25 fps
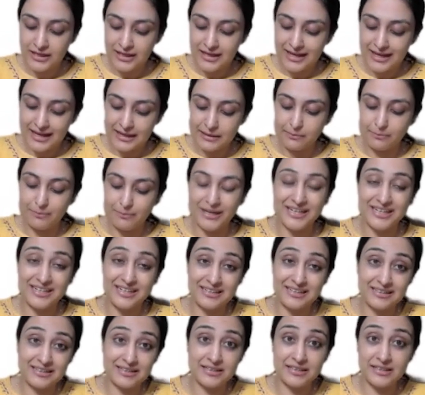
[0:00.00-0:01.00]
And
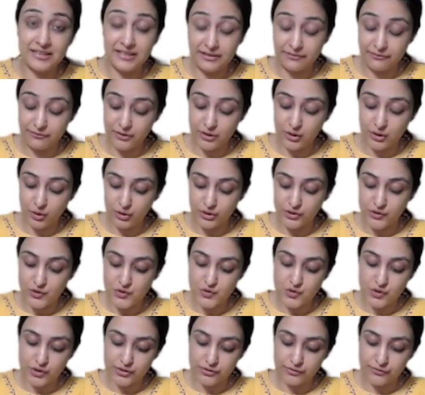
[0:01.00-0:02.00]
metallencephalon is
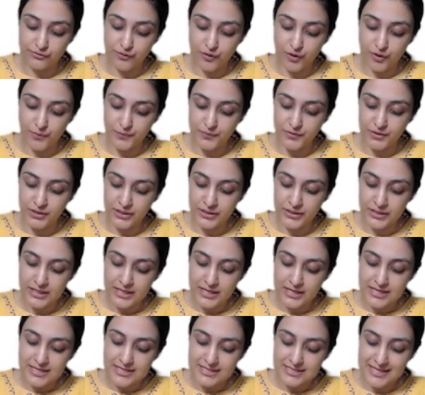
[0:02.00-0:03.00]
going to form the
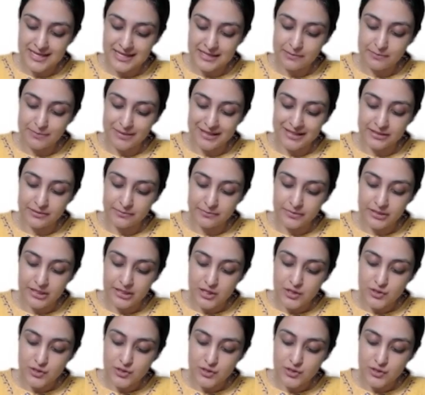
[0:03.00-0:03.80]
cerebellum.